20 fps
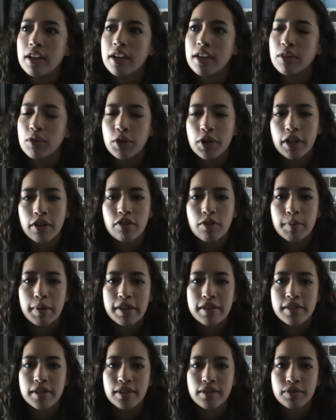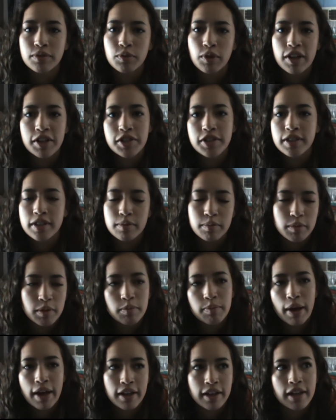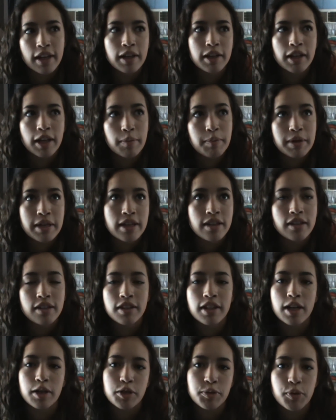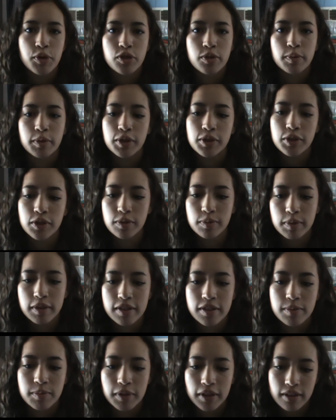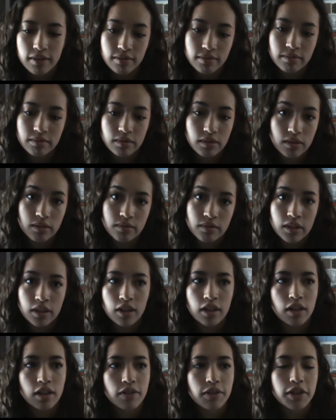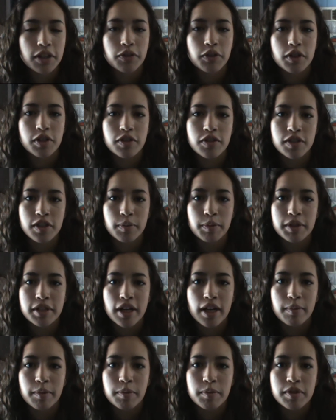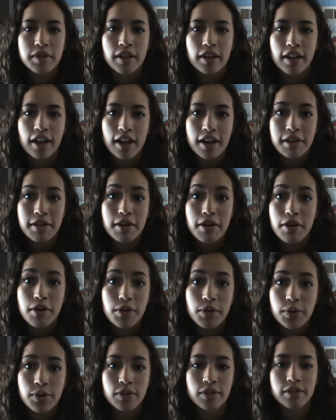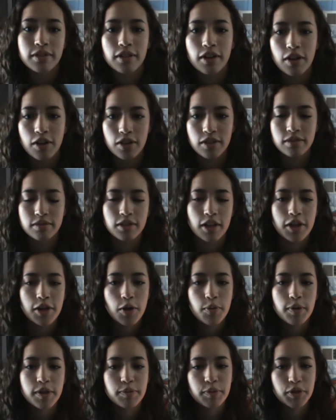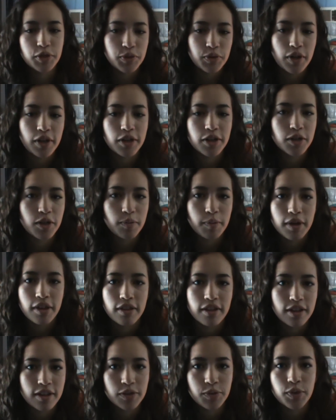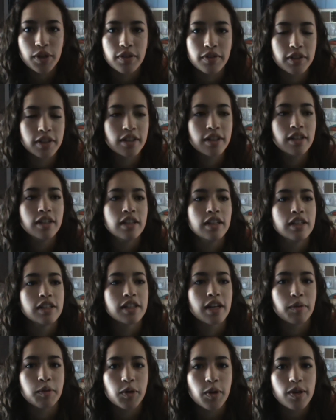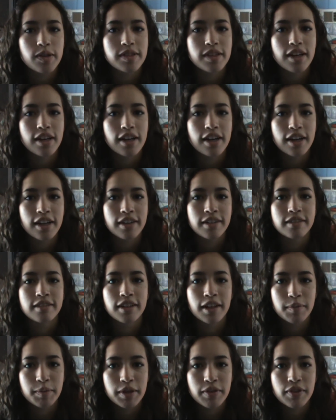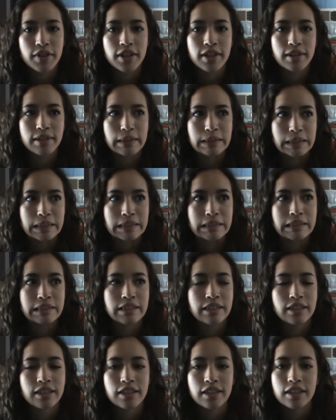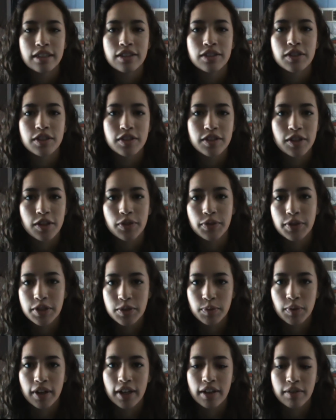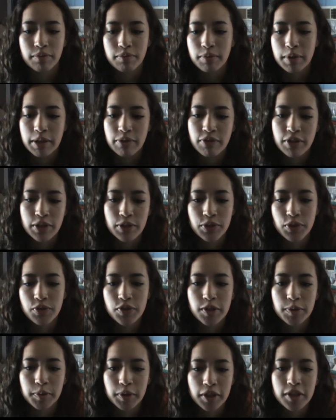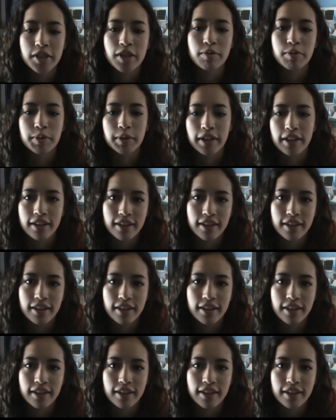and learning for myself and watching them back again at me, and then I just post them on YouTube because I'm like, whatever. In the summertime, I'm just like, I know my spirituality, I know my things, whatever. Time to go outside and not make videos. So that's another reason why I haven't made videos over the summer, because I've been